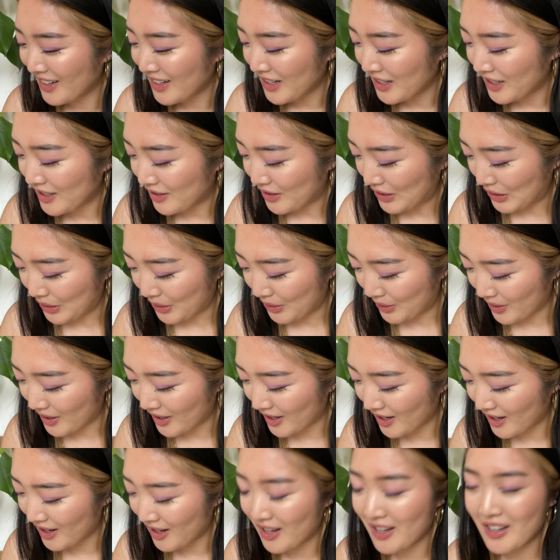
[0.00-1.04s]
So
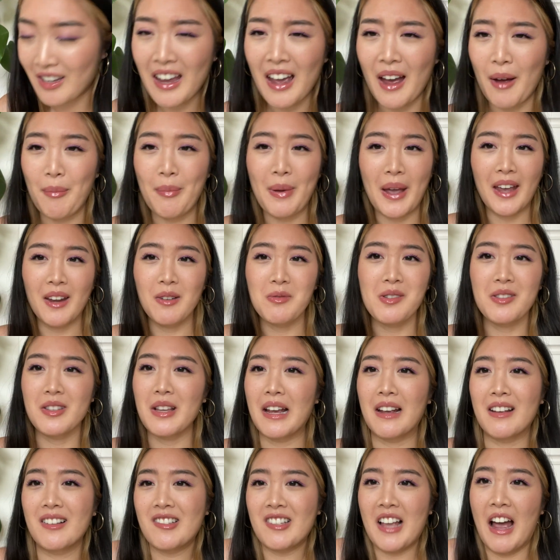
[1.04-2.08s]
yeah, pain was
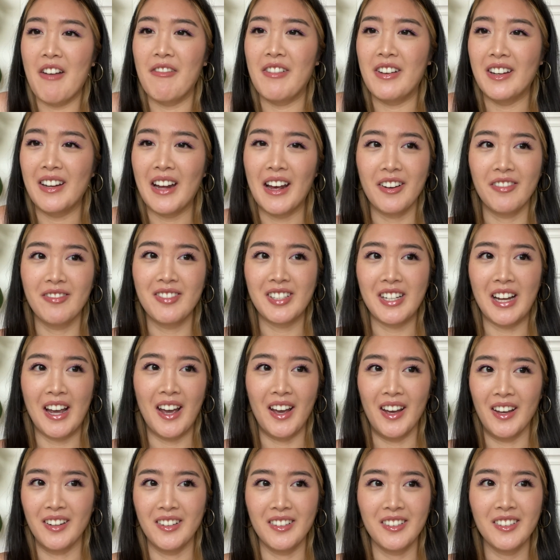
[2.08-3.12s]
like 7 out of
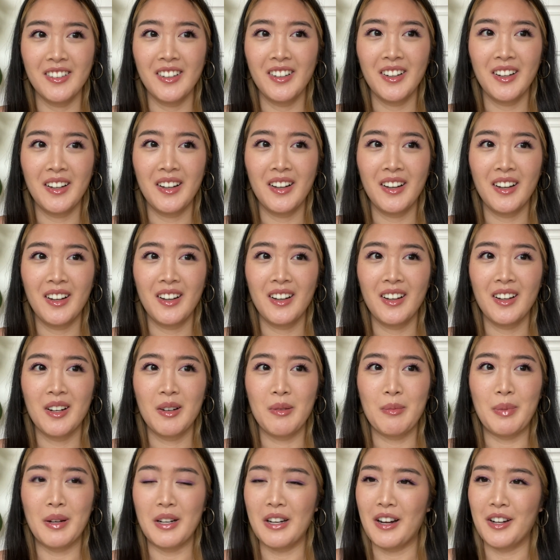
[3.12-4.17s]
10,
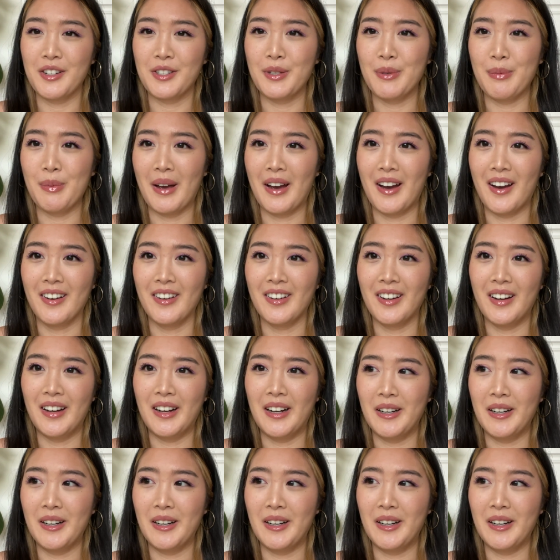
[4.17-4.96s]
but not too bad.